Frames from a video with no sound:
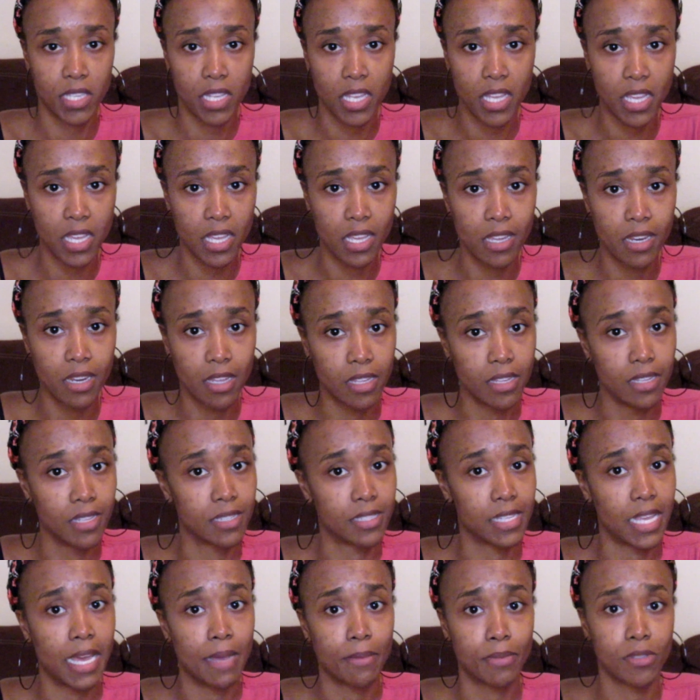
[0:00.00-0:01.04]
10 unless
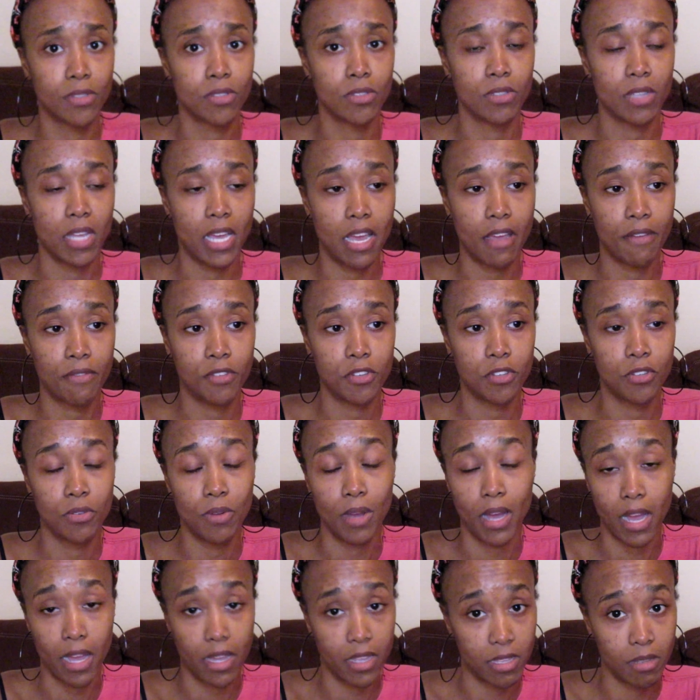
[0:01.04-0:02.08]
I absolutely have to.
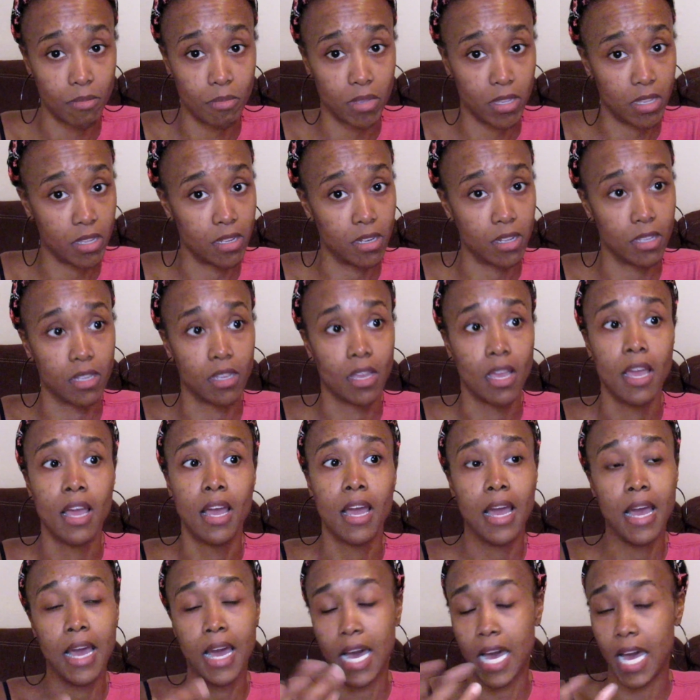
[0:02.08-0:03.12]
I eat meaning
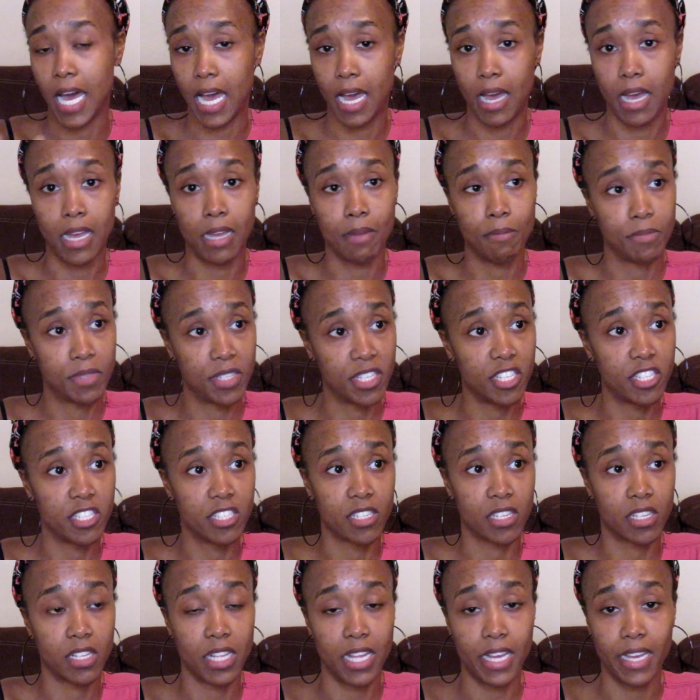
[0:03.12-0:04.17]
I'm
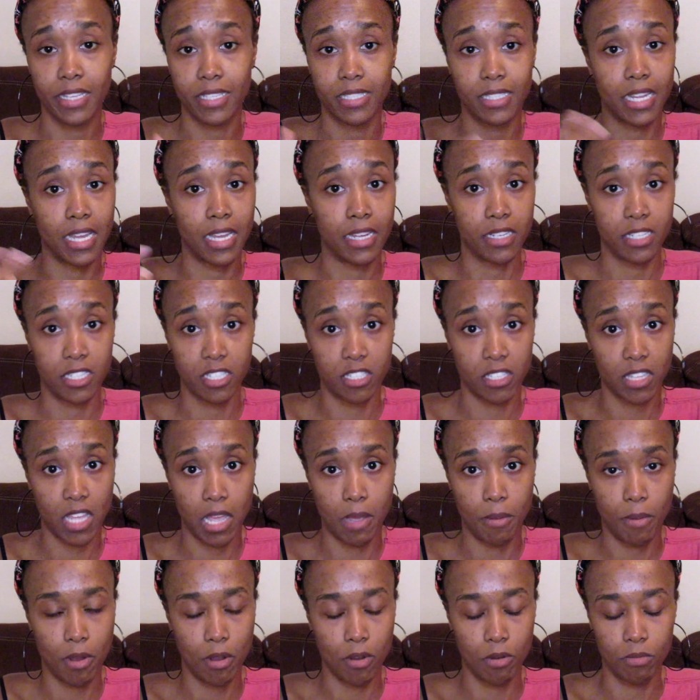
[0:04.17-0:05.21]
teaching a class and I just
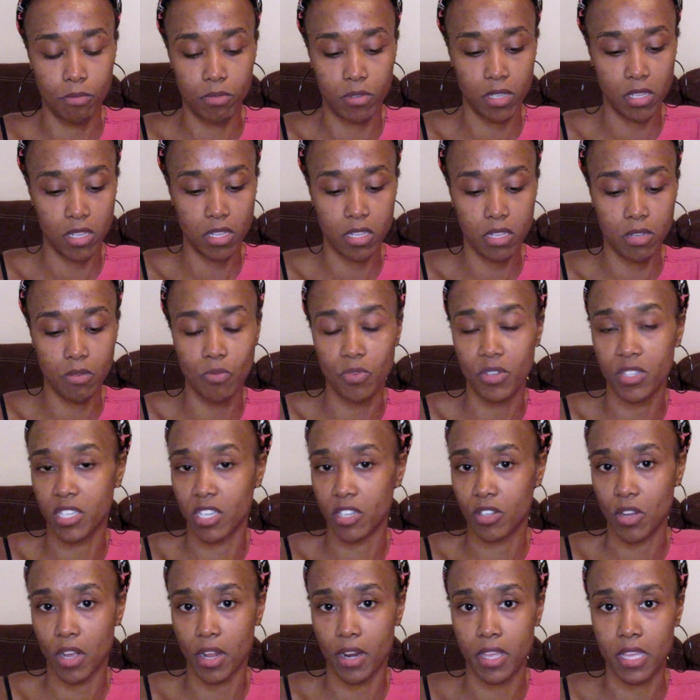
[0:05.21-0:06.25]
came home to eat, which
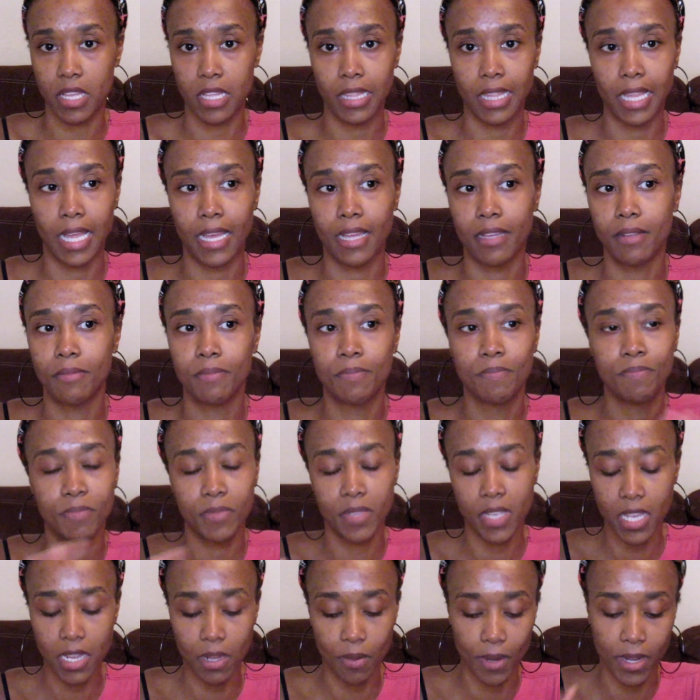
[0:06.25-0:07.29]
I try to eat light.
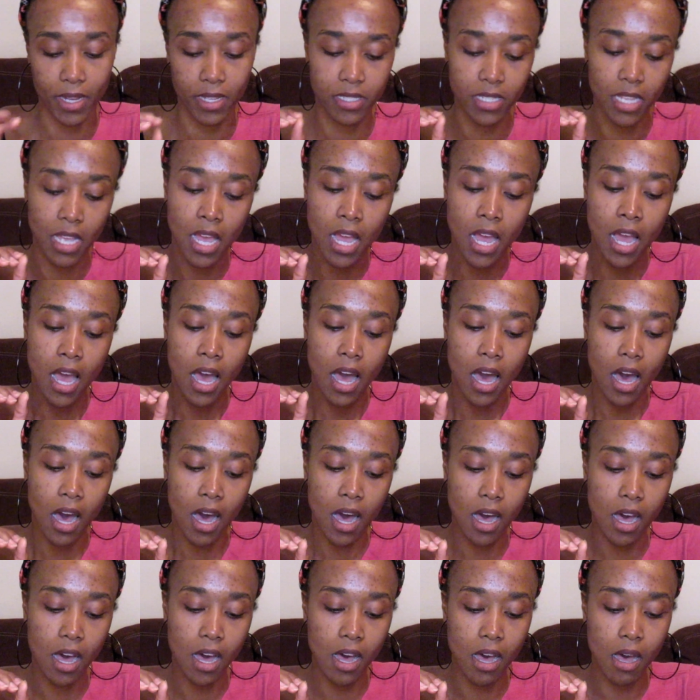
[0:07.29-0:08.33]
Anyways,
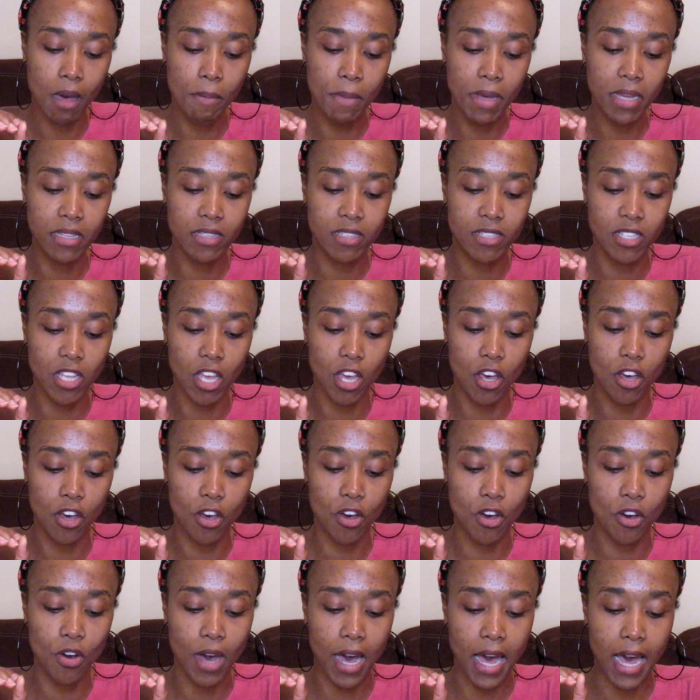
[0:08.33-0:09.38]

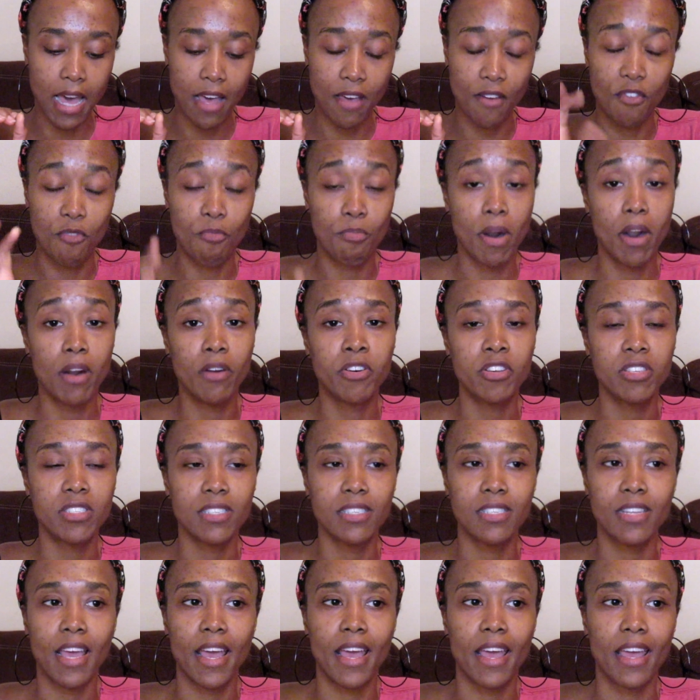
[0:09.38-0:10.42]
so I have
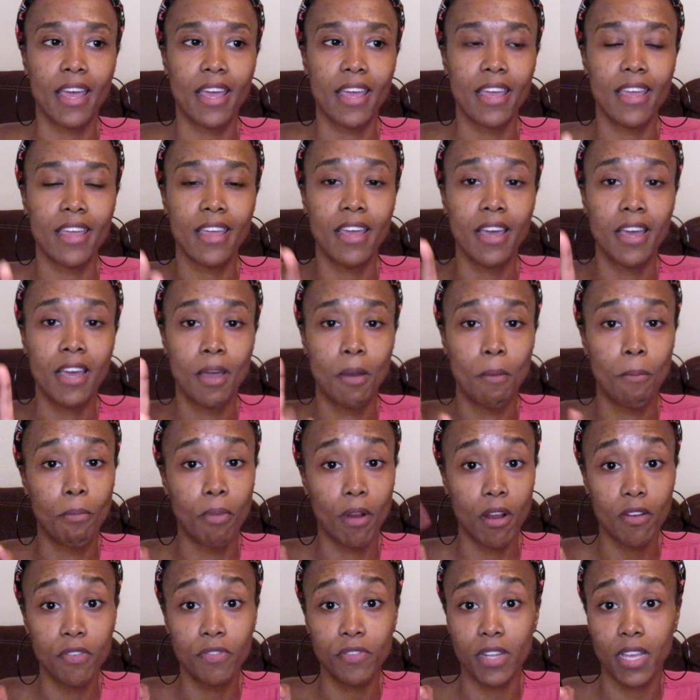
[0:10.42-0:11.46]
posted a
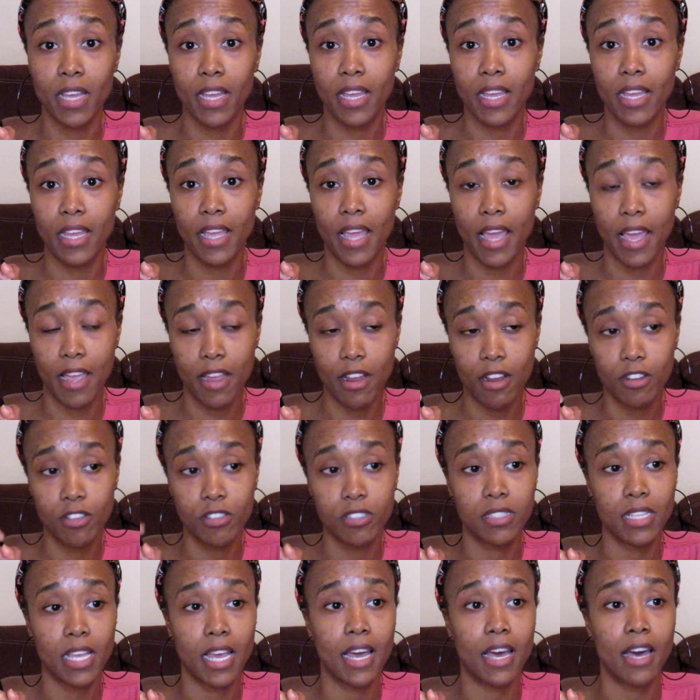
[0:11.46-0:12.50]
birthday
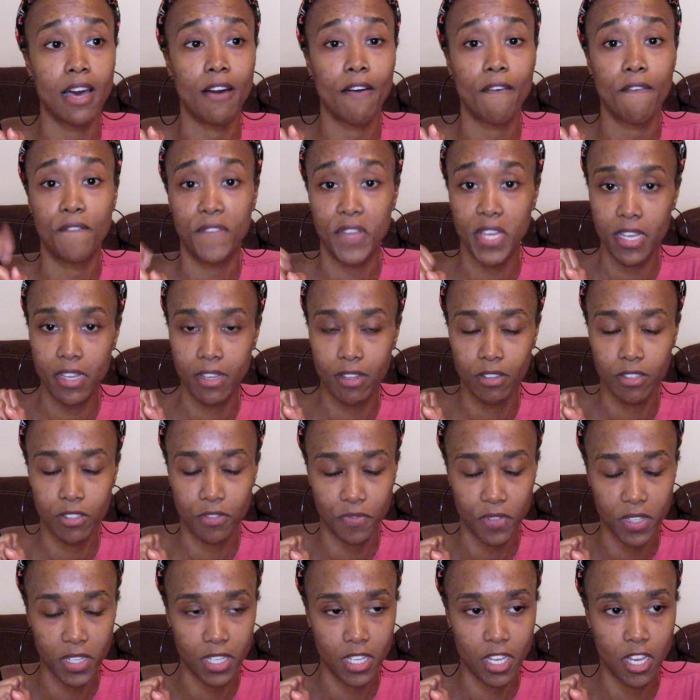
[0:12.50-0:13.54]
hairstyle fails
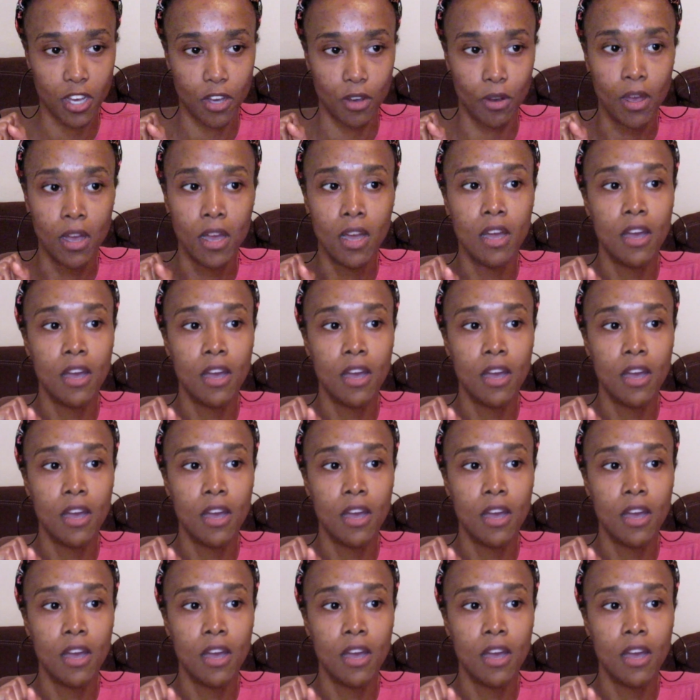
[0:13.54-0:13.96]
video